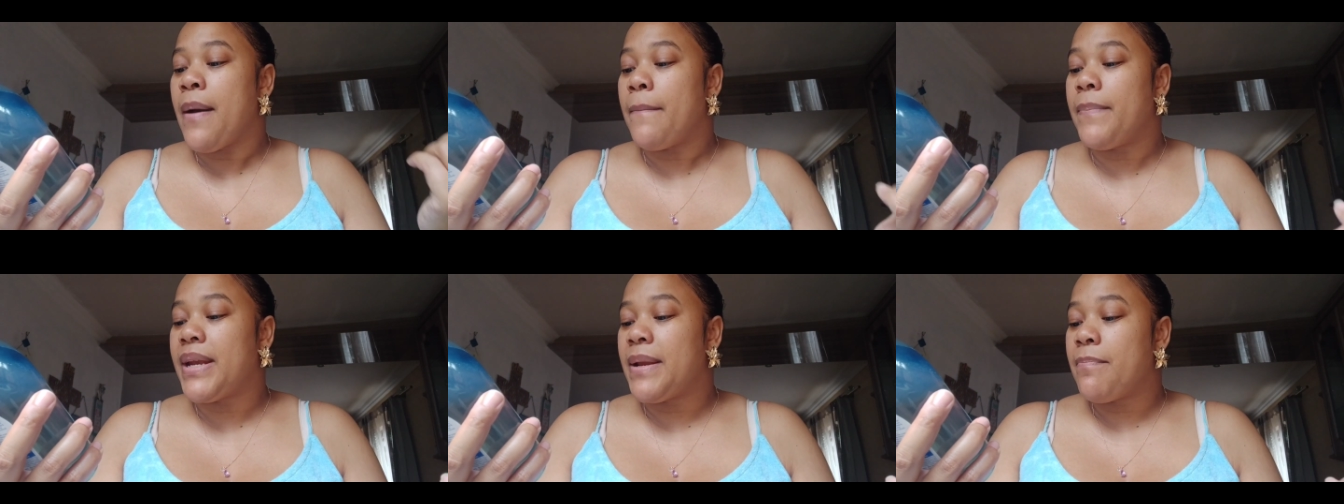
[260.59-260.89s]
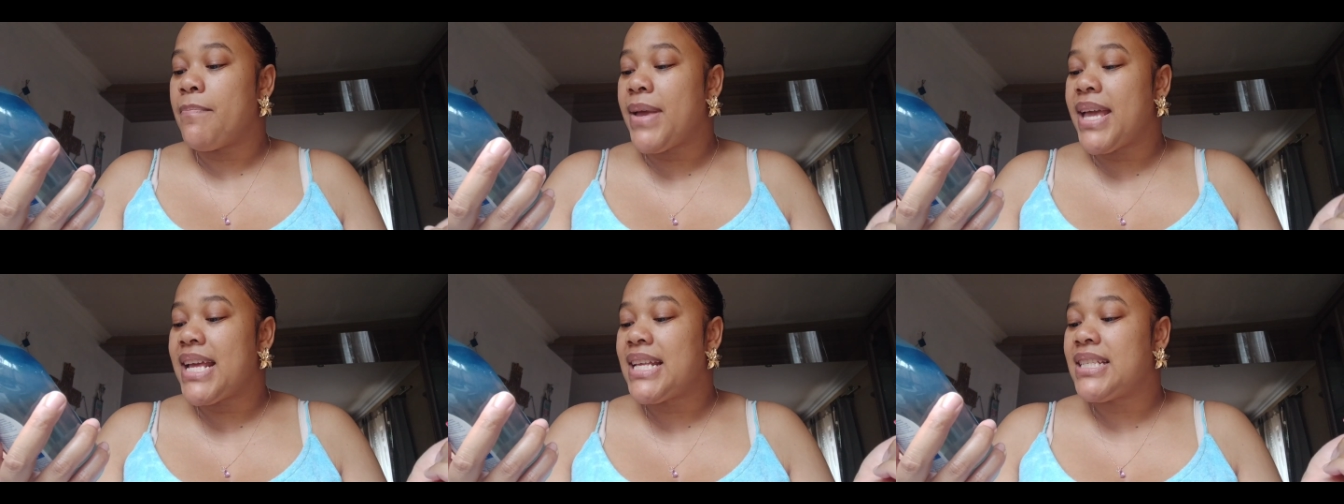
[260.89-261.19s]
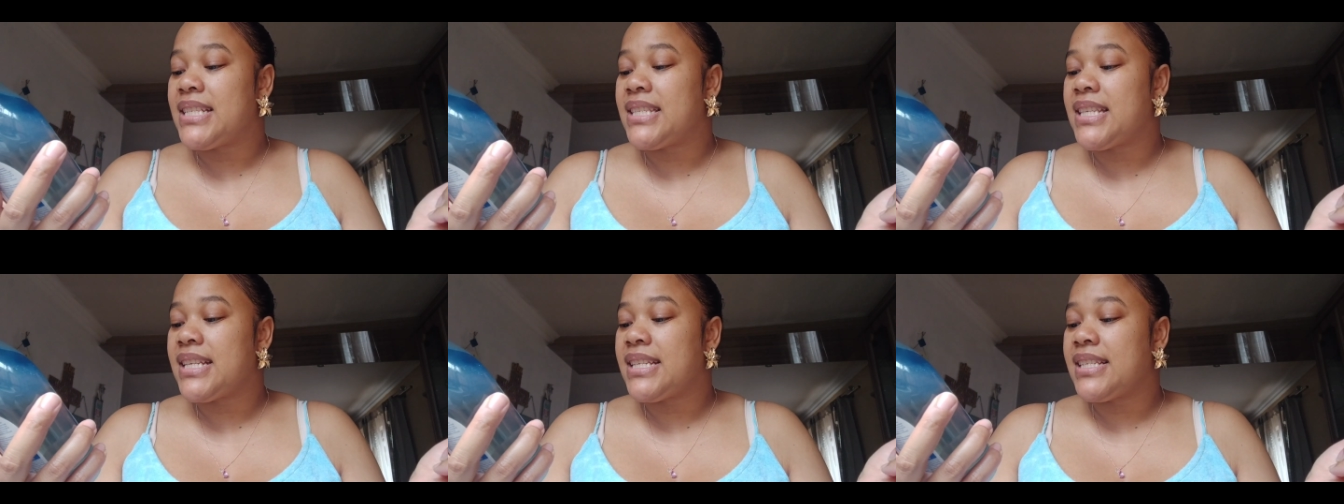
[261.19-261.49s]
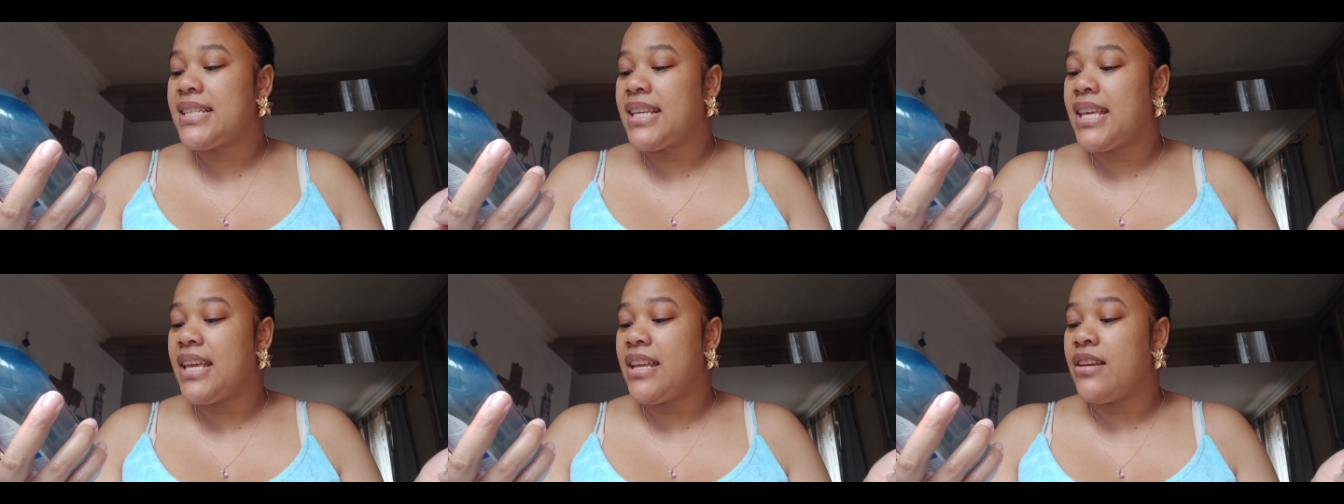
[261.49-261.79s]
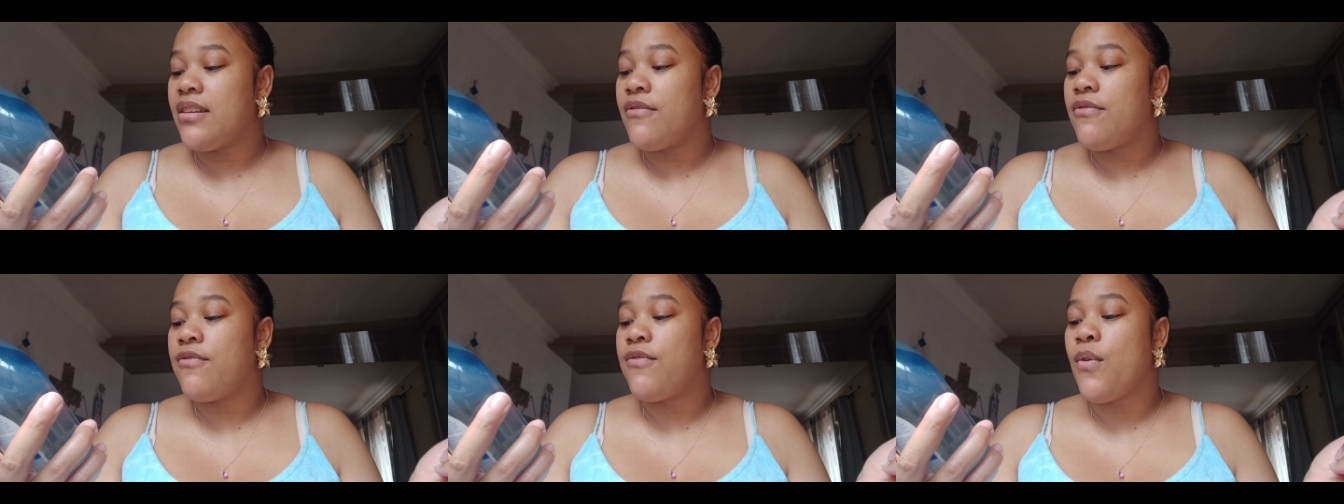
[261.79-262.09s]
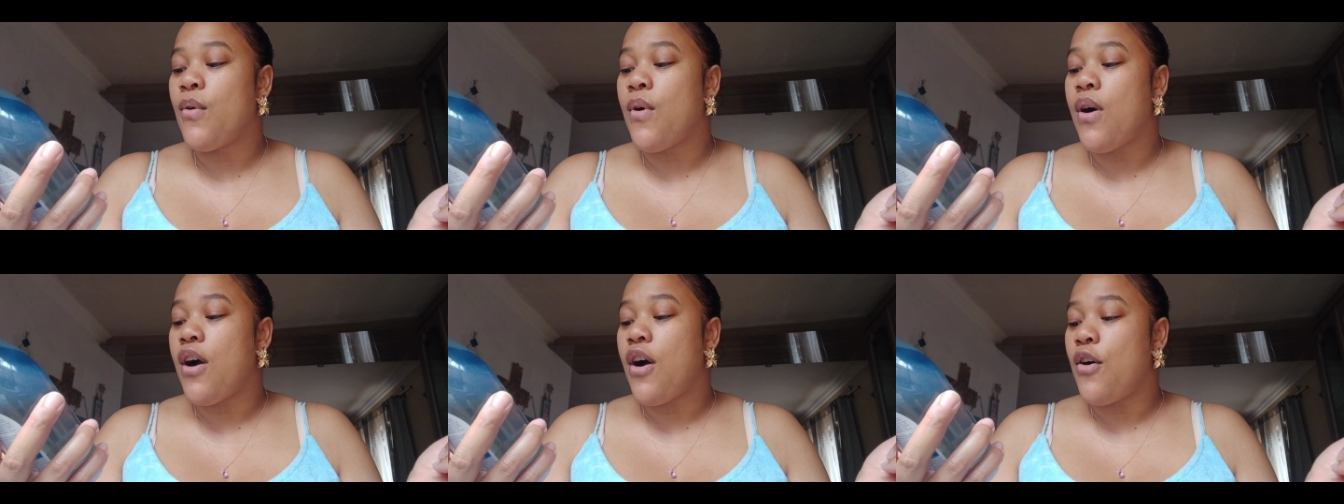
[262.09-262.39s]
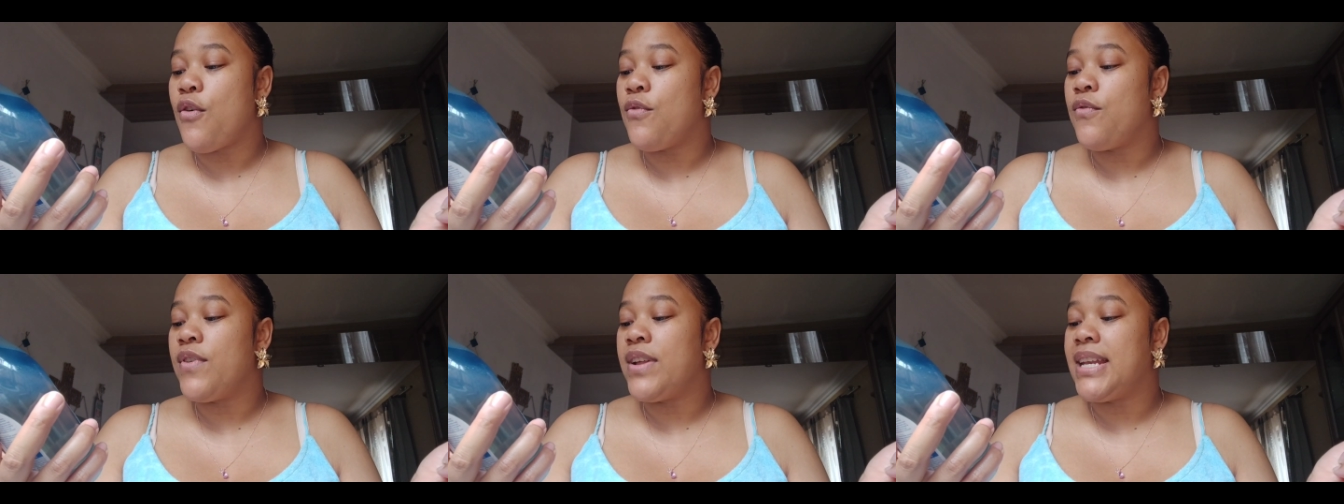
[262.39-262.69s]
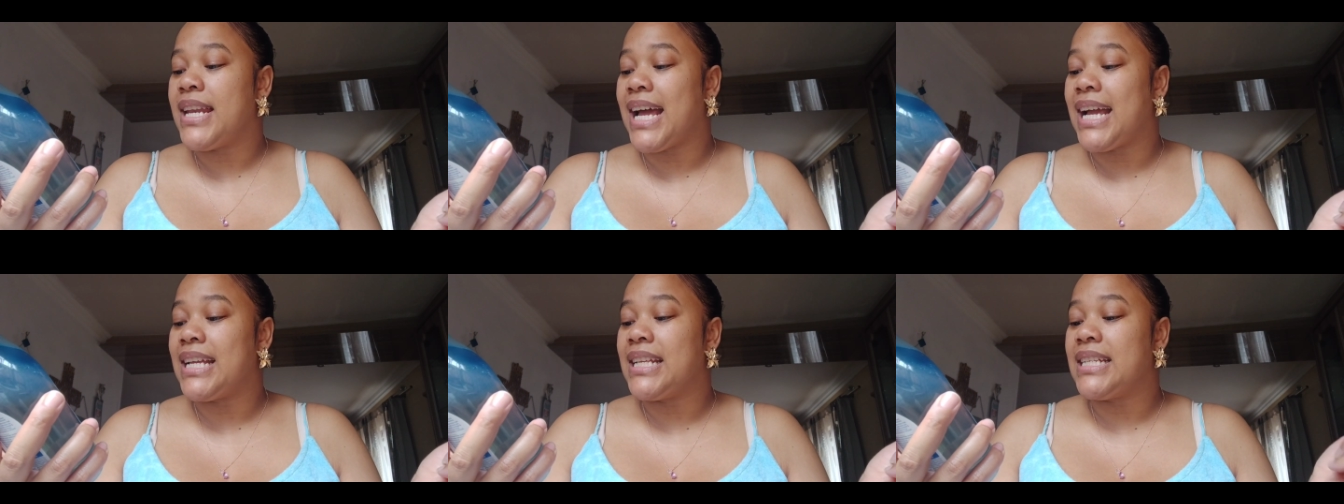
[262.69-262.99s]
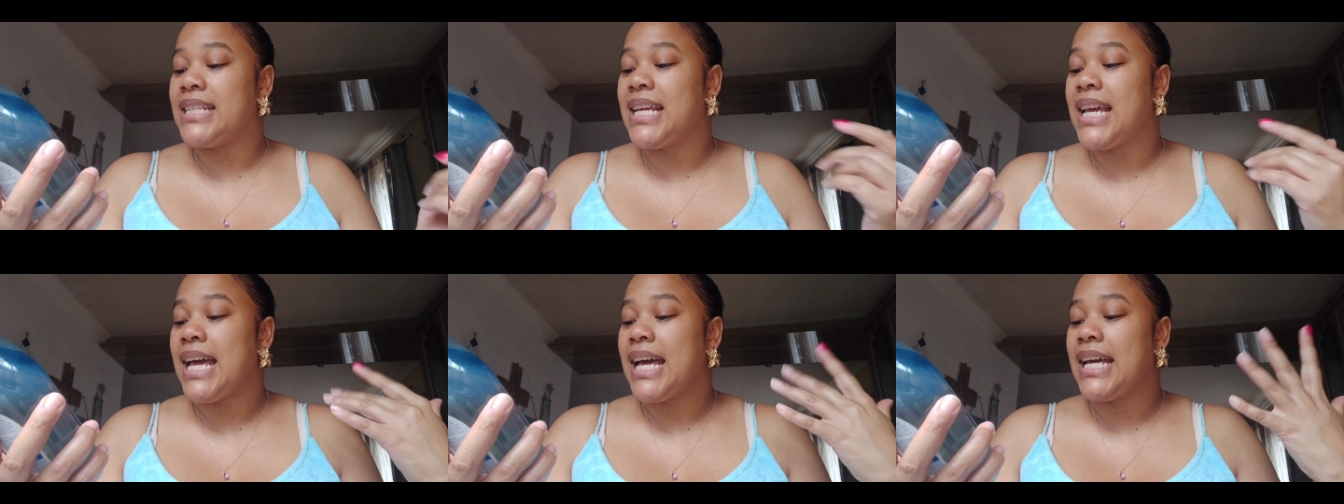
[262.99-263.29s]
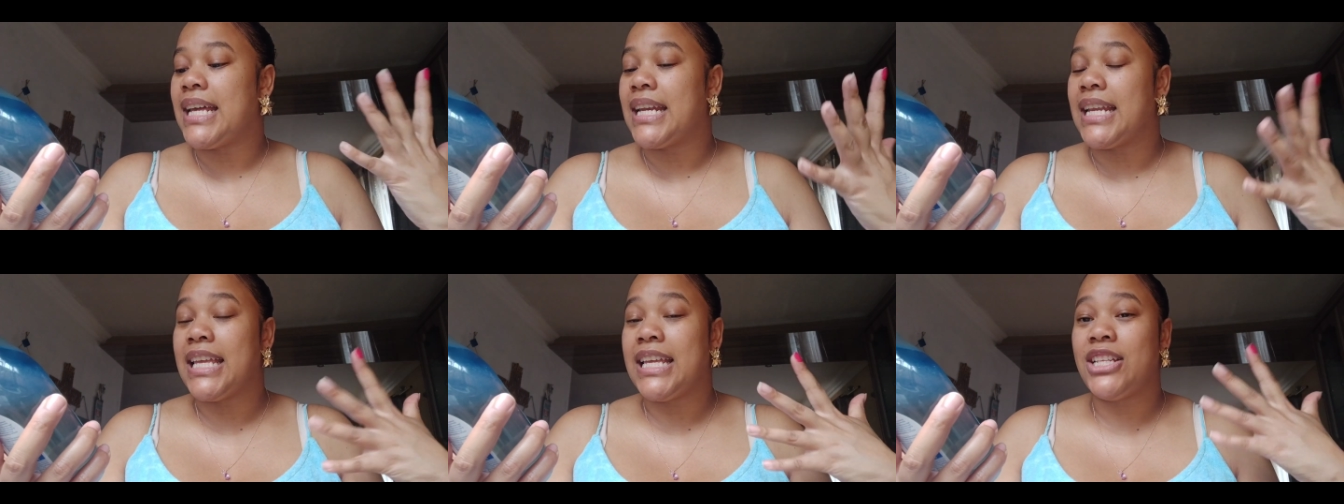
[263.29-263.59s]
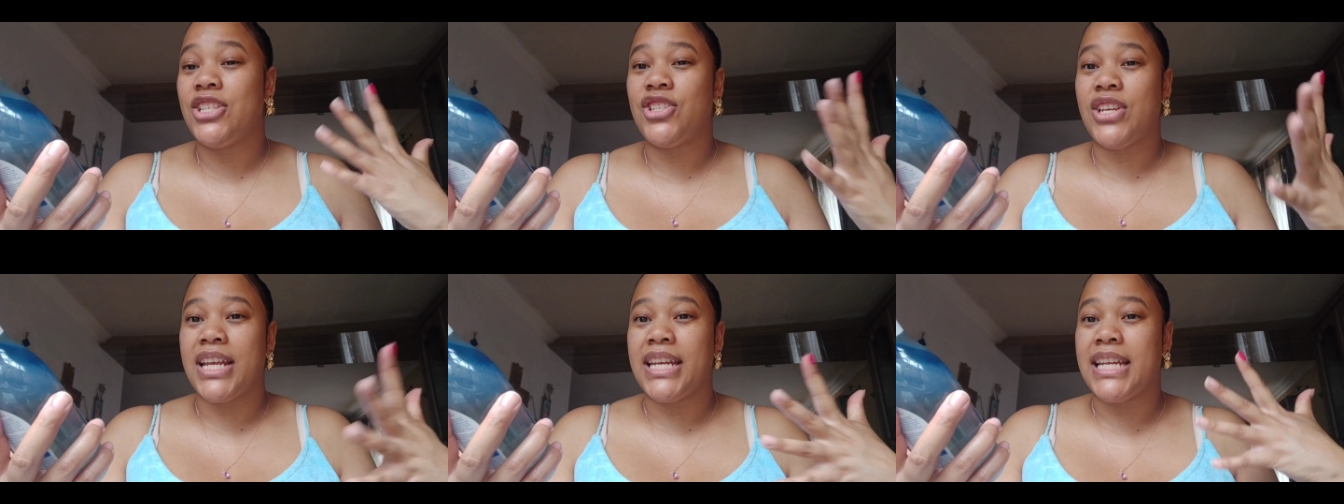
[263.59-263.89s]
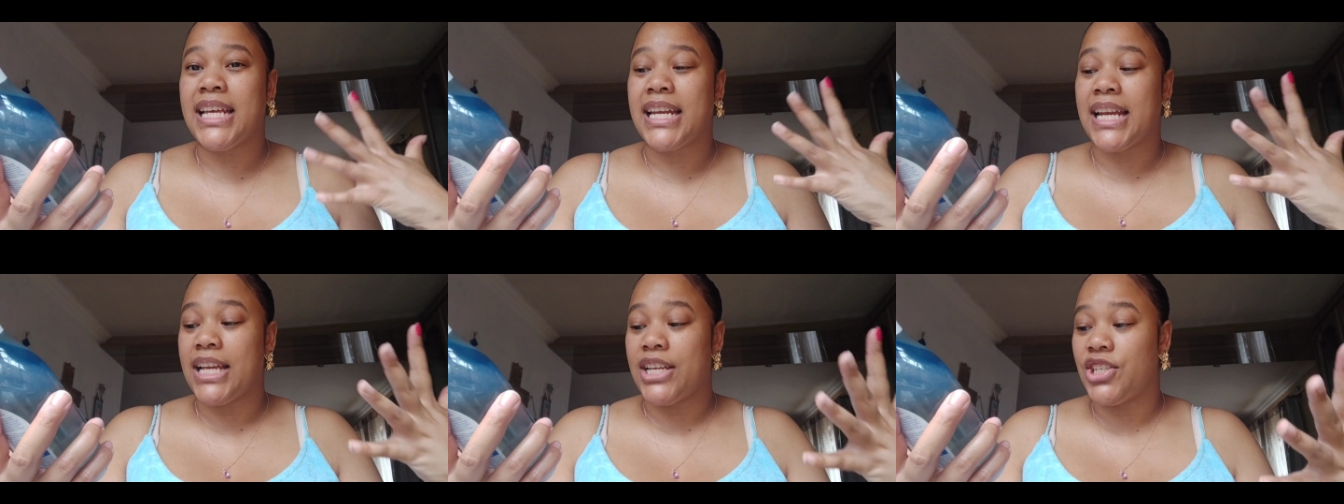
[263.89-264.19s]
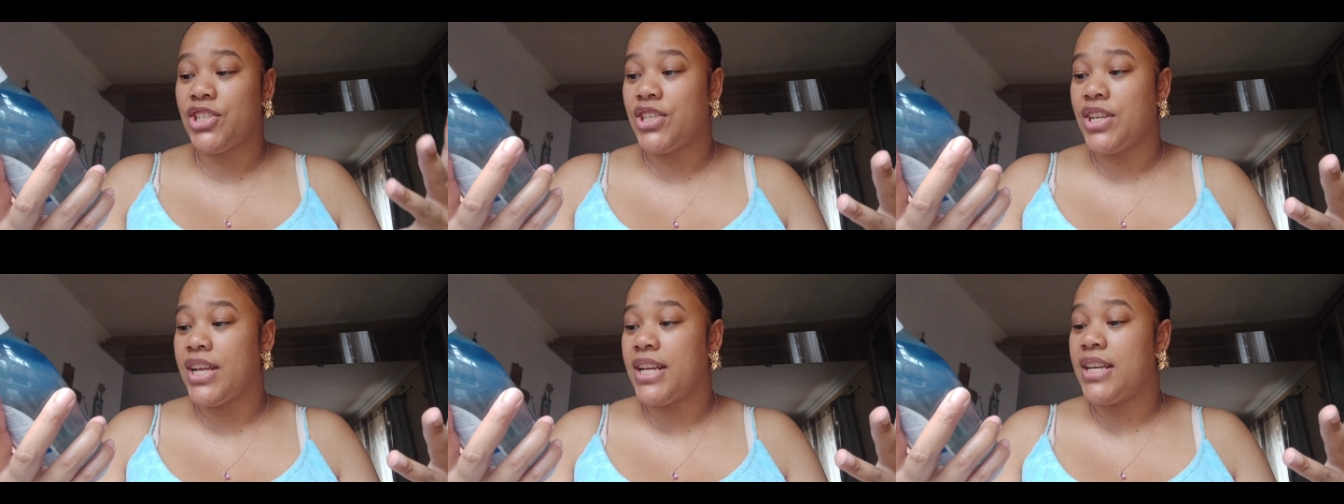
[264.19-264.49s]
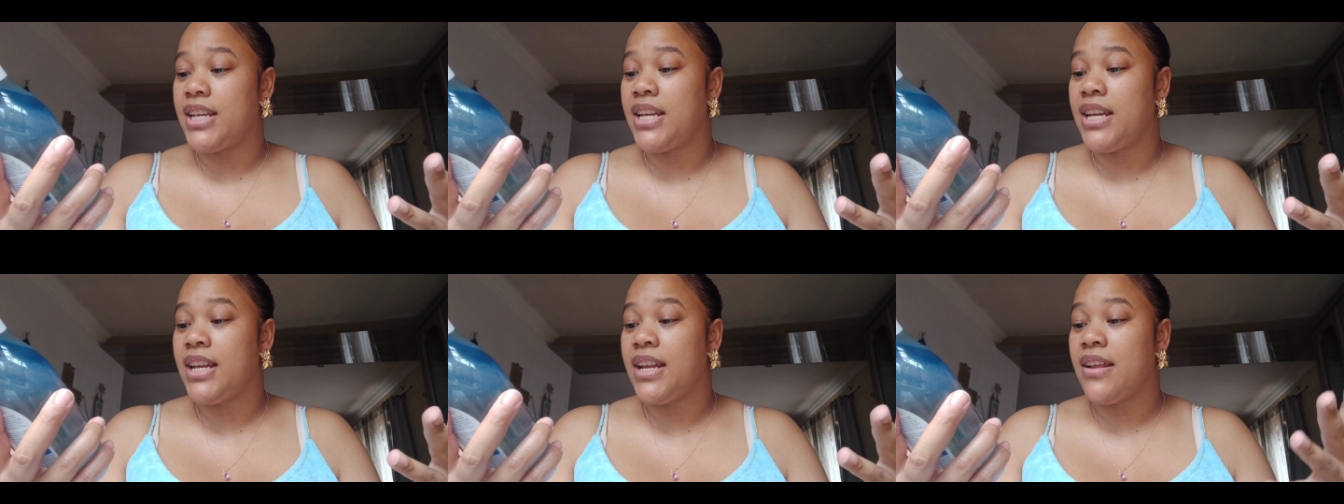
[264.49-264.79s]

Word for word: Prepares the skin for overnight regeneration.